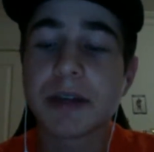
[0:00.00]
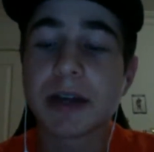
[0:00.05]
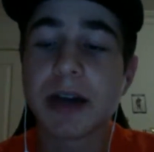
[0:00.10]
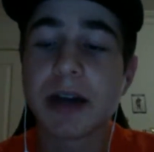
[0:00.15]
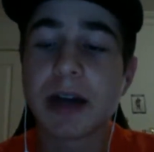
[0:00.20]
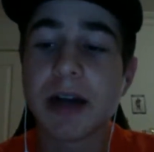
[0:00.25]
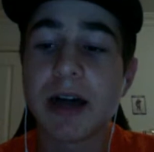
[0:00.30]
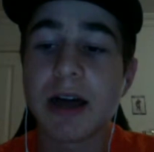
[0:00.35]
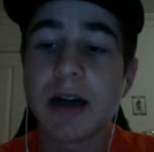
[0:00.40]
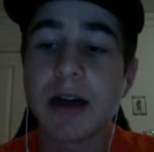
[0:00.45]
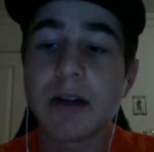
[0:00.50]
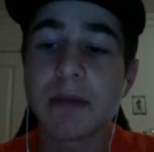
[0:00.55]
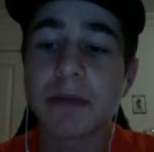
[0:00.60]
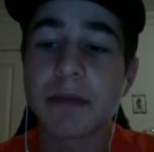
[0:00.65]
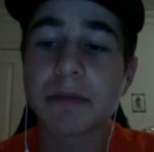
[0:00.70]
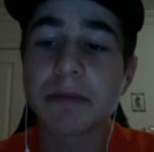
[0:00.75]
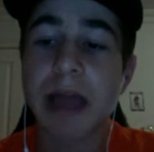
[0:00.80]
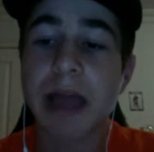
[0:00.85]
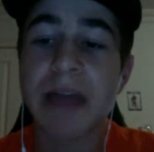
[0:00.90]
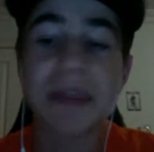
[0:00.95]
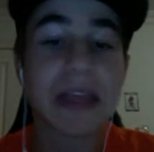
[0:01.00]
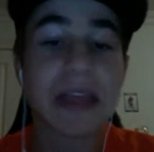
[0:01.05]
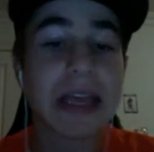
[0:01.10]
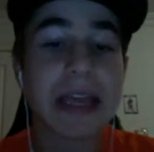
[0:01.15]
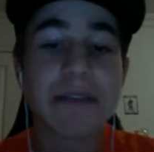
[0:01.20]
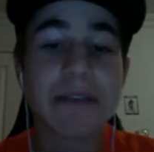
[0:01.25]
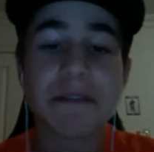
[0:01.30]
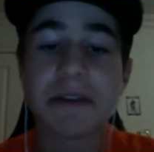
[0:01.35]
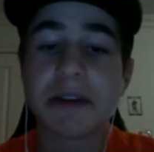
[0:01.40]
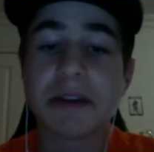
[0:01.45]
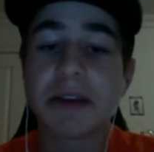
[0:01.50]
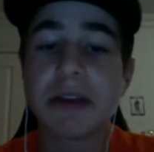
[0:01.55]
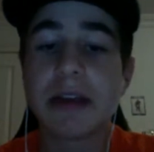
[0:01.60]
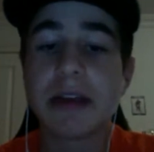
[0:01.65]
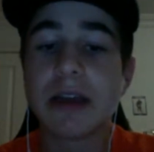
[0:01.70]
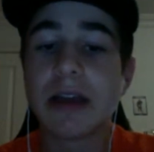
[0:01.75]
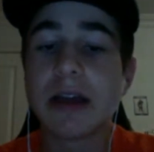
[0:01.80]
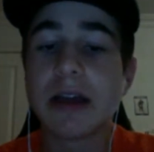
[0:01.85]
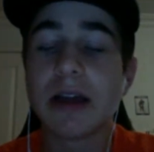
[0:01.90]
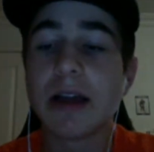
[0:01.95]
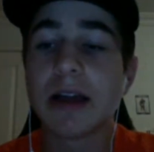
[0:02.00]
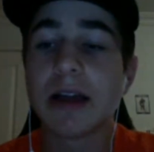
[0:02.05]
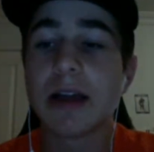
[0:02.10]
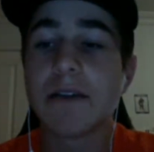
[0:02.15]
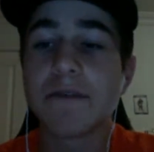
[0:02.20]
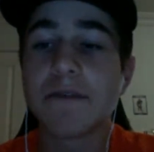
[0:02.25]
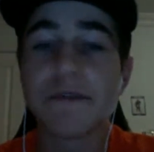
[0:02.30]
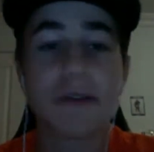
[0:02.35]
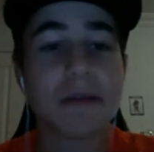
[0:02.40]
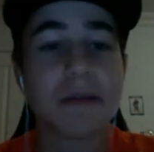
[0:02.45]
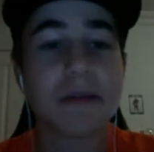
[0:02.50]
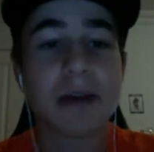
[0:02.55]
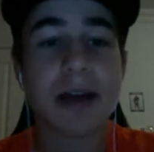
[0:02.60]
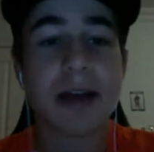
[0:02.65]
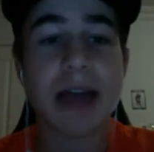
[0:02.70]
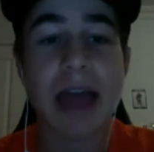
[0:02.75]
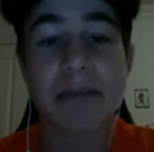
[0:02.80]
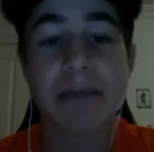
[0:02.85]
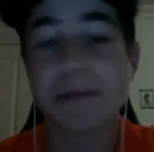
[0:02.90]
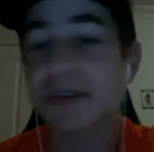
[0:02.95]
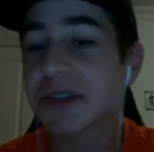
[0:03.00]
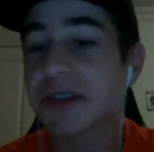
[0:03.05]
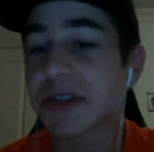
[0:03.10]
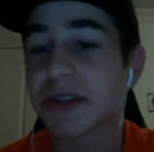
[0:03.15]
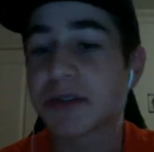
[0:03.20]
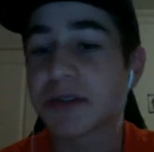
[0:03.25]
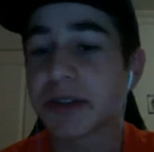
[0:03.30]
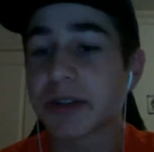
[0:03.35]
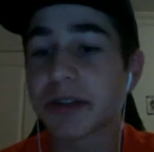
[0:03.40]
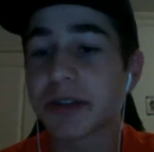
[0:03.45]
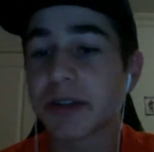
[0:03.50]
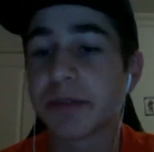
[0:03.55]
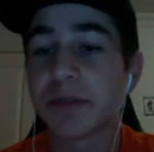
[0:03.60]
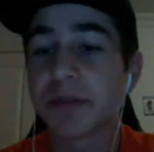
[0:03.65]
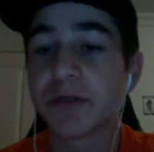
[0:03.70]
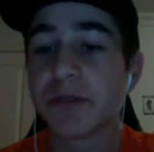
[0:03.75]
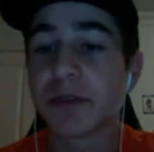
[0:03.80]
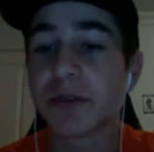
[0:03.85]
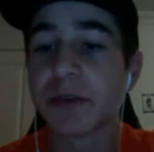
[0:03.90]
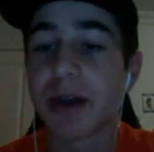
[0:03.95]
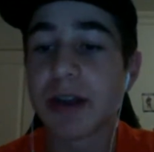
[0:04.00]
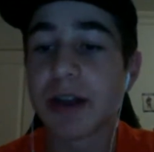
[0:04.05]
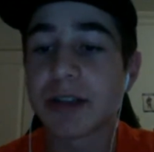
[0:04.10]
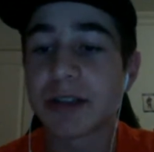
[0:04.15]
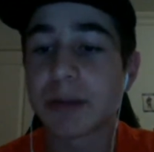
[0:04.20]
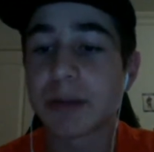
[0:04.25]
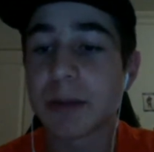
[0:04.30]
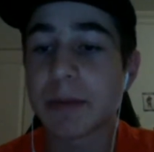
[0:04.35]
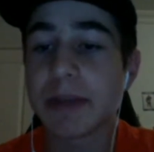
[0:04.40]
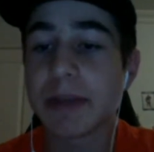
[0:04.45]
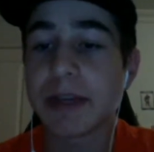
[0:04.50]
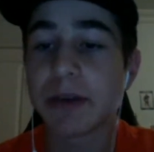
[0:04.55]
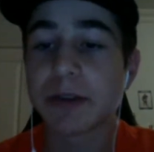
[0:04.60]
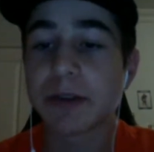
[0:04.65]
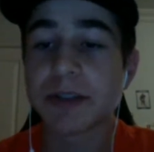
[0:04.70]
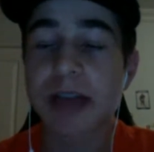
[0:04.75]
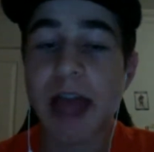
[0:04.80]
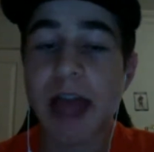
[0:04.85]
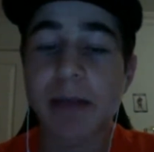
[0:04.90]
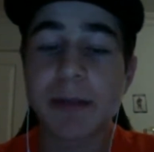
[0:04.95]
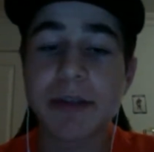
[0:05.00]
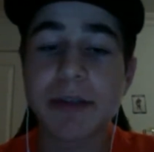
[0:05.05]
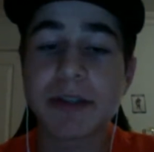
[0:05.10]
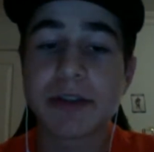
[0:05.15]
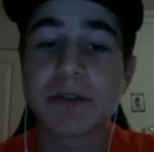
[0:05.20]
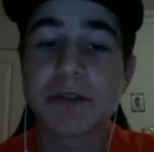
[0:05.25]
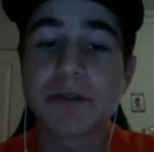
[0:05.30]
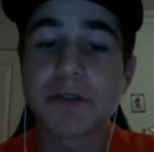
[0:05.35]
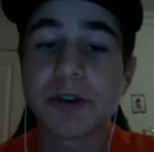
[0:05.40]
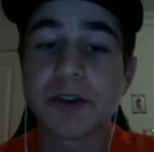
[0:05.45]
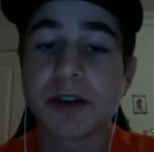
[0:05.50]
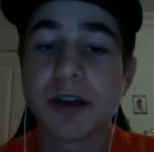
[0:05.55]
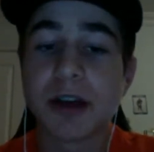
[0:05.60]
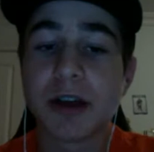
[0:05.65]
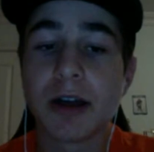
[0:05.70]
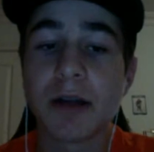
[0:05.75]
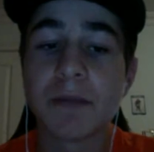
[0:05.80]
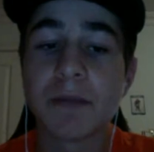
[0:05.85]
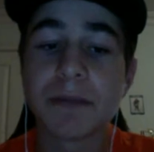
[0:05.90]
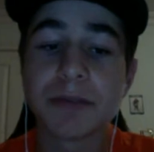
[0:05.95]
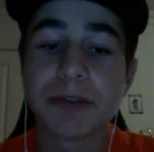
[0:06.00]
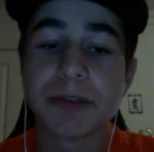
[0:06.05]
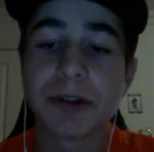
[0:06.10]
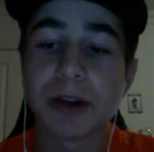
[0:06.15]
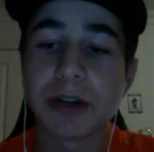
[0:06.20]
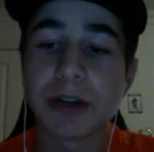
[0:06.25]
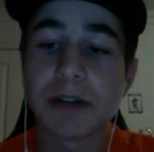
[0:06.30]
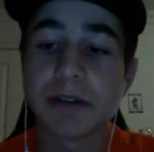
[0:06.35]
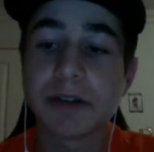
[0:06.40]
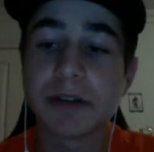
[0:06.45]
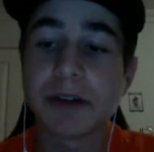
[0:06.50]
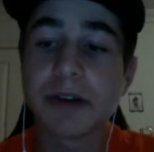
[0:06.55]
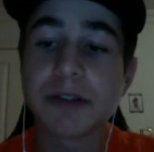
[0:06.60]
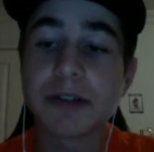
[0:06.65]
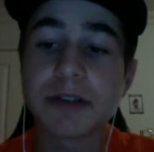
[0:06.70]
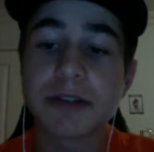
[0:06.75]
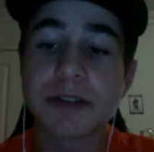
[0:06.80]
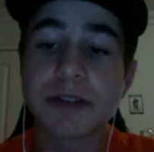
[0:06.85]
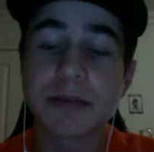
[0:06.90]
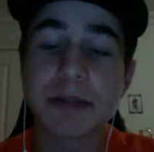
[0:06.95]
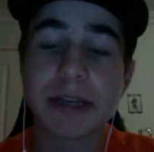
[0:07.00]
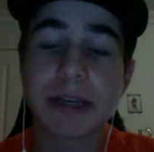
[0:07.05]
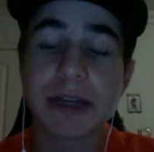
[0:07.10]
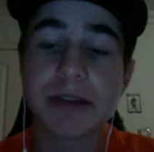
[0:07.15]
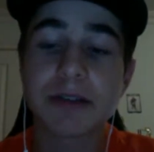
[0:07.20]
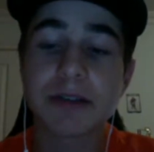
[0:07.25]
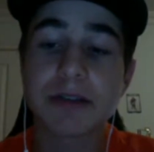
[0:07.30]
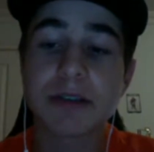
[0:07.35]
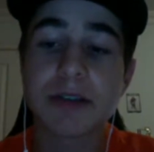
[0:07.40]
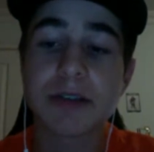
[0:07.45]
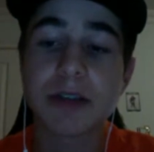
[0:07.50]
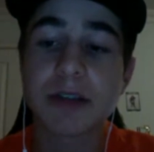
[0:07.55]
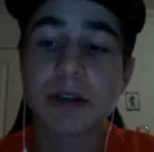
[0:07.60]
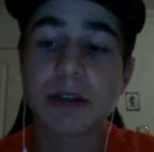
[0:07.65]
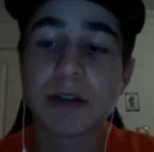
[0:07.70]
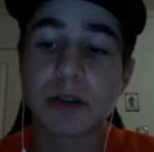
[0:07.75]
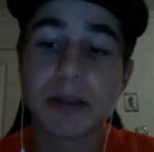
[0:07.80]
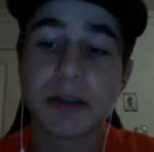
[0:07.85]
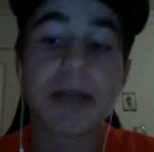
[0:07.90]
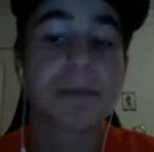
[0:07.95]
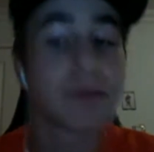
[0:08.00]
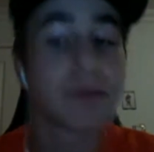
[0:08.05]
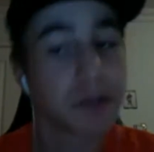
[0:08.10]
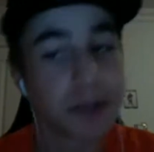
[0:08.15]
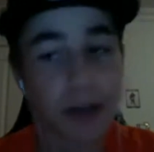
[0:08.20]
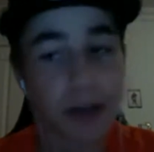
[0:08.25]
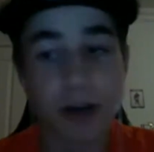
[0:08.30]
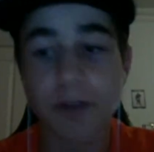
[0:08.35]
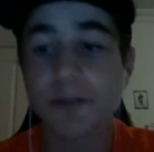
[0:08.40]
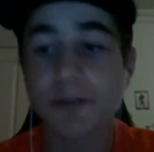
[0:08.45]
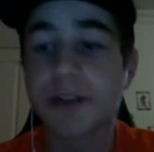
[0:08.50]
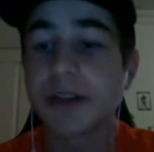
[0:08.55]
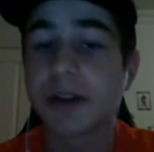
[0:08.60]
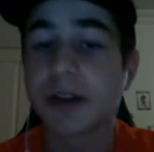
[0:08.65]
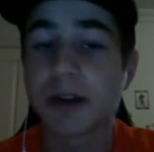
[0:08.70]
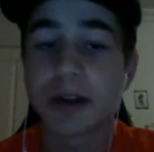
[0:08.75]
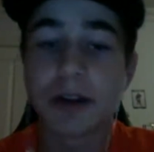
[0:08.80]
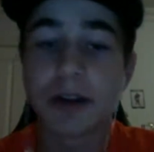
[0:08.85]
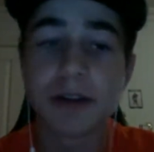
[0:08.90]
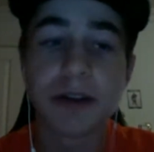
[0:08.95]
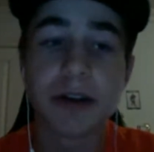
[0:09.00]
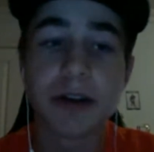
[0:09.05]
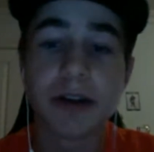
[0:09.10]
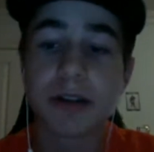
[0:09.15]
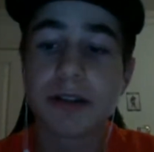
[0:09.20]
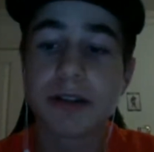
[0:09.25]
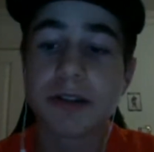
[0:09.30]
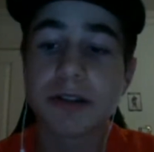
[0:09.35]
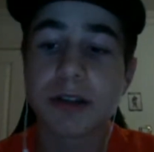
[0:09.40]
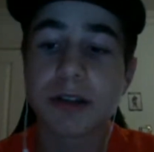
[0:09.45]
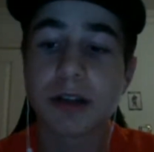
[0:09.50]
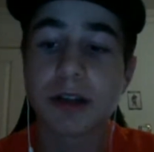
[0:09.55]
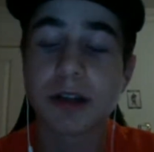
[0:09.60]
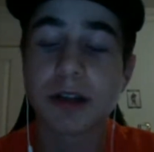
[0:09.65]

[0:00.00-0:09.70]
I think even if Edmonton is looking to improve their roster, maybe he goes to Edmonton for Darnell Nurse and something else. Or Puljujarvi, Darnell Nurse.